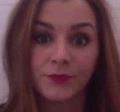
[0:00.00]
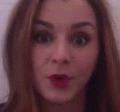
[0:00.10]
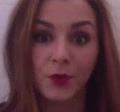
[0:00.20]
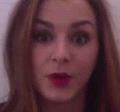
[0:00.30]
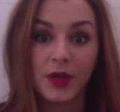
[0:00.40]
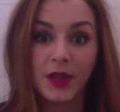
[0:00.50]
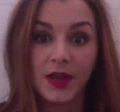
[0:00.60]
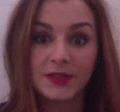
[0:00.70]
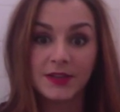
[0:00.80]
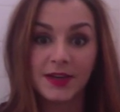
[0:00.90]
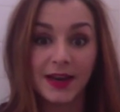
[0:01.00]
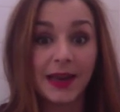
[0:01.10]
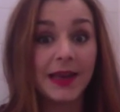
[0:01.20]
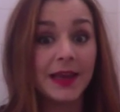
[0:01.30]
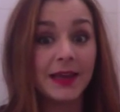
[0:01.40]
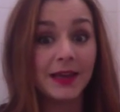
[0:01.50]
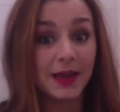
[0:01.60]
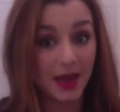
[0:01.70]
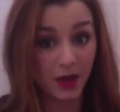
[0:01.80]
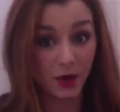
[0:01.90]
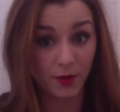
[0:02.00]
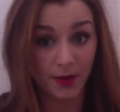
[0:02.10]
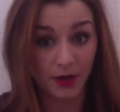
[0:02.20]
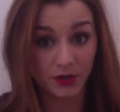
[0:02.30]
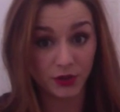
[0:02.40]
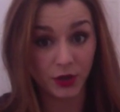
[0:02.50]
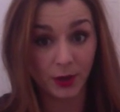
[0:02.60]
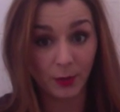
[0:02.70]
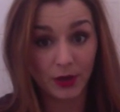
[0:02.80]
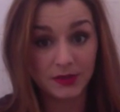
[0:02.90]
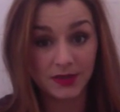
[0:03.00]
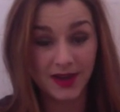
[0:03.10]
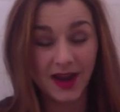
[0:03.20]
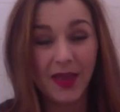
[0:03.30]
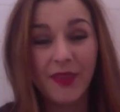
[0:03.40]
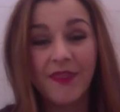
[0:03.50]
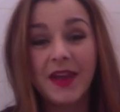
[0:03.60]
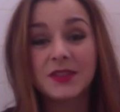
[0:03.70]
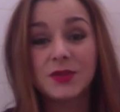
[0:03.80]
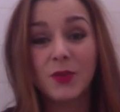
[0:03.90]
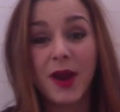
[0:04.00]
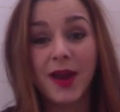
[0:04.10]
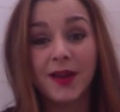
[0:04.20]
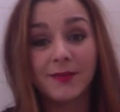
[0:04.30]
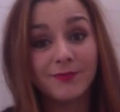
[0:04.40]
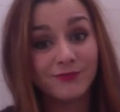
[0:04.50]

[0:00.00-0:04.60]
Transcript: Reelected in an ankle monitoring bracelet. That's right.